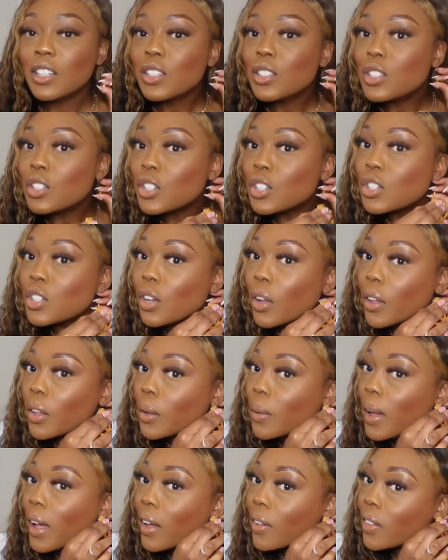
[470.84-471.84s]
to show
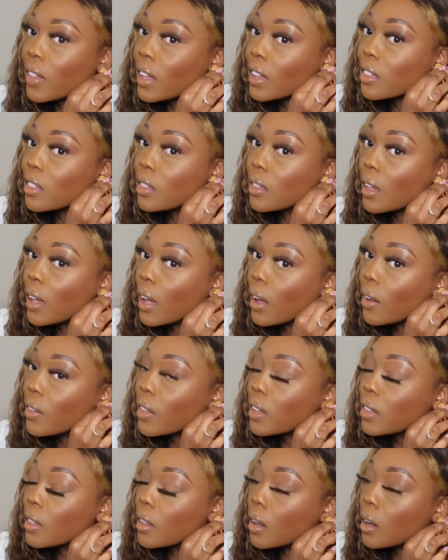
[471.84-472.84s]
you how they
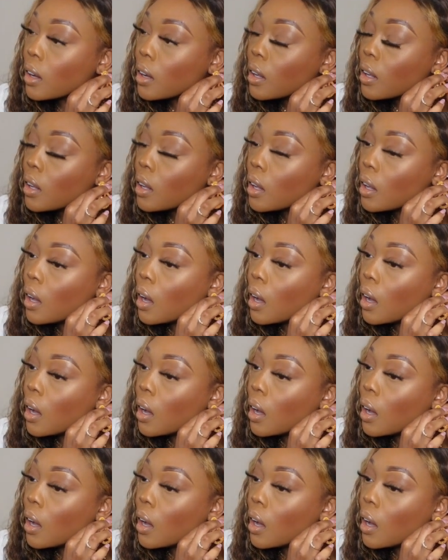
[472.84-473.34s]
look.